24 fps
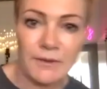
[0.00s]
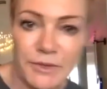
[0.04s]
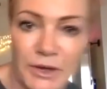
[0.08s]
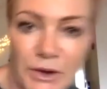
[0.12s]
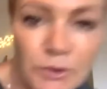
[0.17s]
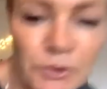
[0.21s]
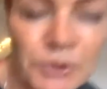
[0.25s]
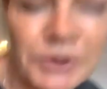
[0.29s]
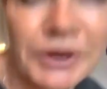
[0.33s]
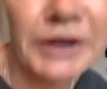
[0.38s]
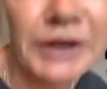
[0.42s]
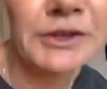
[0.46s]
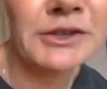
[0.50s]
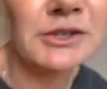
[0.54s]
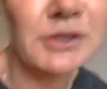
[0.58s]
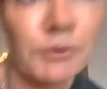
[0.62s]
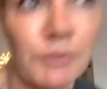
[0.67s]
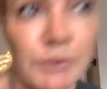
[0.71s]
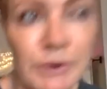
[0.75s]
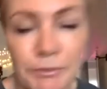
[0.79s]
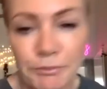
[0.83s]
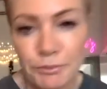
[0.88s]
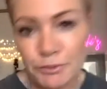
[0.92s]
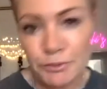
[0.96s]
The, all the others are
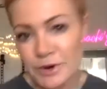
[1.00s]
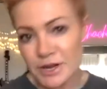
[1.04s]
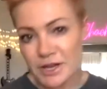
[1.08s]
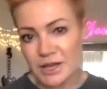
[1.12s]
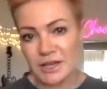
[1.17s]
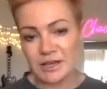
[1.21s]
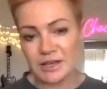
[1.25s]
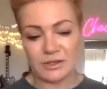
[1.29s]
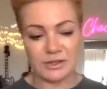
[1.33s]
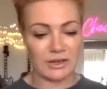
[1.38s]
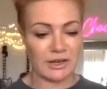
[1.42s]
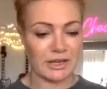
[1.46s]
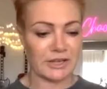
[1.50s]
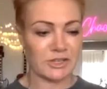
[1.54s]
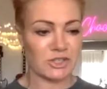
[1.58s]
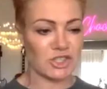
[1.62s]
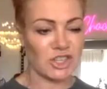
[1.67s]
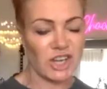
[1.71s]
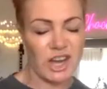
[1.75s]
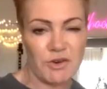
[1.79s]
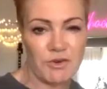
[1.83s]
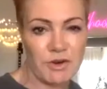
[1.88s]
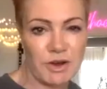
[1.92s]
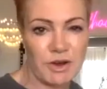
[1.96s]
really pretty. They're like
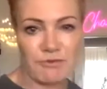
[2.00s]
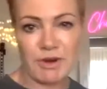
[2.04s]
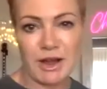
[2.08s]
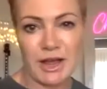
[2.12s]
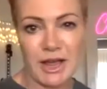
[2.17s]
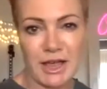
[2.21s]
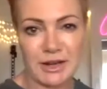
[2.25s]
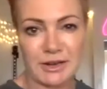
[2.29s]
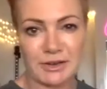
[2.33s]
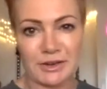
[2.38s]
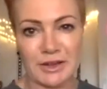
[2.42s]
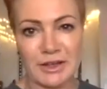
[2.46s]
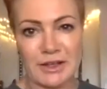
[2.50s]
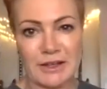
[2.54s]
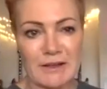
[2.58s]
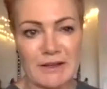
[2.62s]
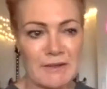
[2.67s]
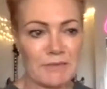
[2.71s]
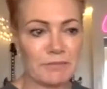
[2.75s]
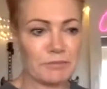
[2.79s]
cherry red and